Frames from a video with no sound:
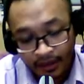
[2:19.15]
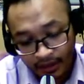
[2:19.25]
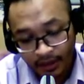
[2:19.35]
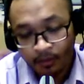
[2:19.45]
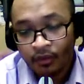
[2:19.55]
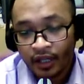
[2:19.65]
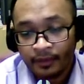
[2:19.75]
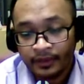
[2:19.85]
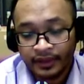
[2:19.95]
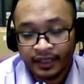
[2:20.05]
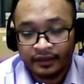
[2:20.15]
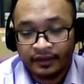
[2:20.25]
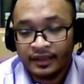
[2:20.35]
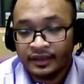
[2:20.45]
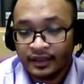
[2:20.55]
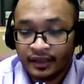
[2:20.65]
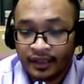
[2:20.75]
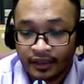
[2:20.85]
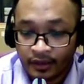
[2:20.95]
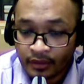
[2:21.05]
The more empty addresses
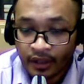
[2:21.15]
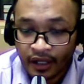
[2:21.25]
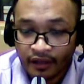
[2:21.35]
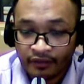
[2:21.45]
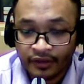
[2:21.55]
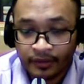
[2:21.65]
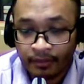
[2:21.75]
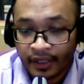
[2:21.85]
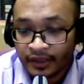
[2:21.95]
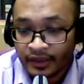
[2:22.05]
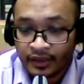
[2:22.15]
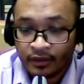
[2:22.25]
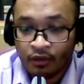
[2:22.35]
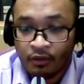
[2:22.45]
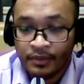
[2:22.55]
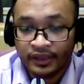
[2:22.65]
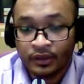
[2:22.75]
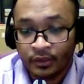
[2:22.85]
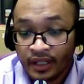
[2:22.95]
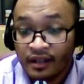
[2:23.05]
that you have, the better your computer
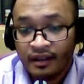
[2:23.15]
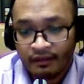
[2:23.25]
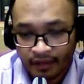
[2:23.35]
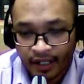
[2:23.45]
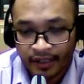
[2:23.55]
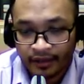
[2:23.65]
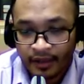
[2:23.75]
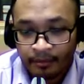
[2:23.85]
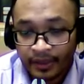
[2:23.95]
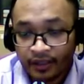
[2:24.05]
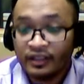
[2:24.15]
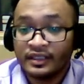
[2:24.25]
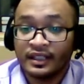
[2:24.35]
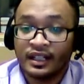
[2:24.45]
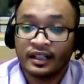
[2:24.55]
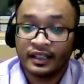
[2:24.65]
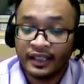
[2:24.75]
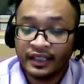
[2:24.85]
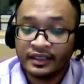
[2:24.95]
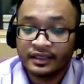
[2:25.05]
will run, because
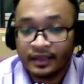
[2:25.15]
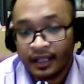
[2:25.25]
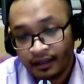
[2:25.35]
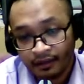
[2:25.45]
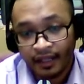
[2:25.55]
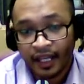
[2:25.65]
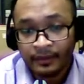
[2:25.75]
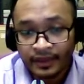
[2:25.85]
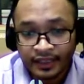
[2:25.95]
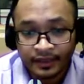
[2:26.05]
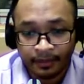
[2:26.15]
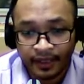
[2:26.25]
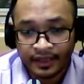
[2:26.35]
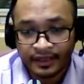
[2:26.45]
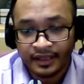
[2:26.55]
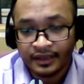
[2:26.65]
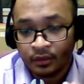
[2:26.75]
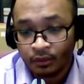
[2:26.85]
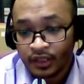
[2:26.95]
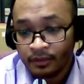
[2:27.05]
these empty spaces
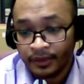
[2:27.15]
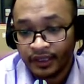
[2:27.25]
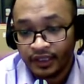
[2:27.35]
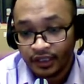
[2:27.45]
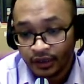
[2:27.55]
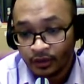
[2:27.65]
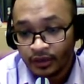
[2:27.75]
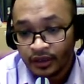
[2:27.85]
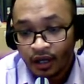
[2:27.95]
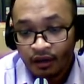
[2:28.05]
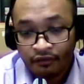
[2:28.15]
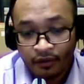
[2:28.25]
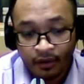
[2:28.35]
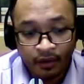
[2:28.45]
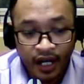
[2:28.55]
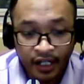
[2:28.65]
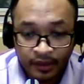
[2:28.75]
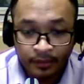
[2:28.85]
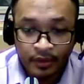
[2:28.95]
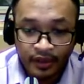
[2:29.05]
will be used for other
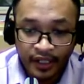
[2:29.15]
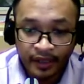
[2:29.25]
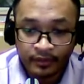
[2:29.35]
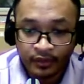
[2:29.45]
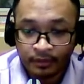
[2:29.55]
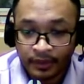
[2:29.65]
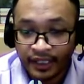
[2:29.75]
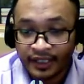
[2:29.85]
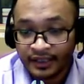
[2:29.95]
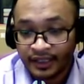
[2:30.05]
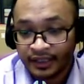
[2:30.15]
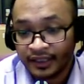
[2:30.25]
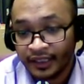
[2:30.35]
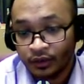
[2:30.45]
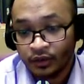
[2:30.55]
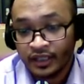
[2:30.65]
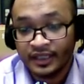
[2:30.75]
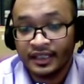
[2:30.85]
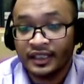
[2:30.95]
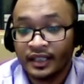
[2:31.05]
program to be inserted into the
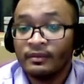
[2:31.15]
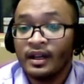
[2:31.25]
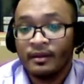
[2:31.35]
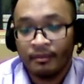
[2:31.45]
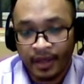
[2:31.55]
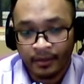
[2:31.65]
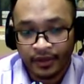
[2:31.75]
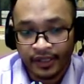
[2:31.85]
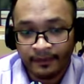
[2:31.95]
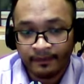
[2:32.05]
system memory.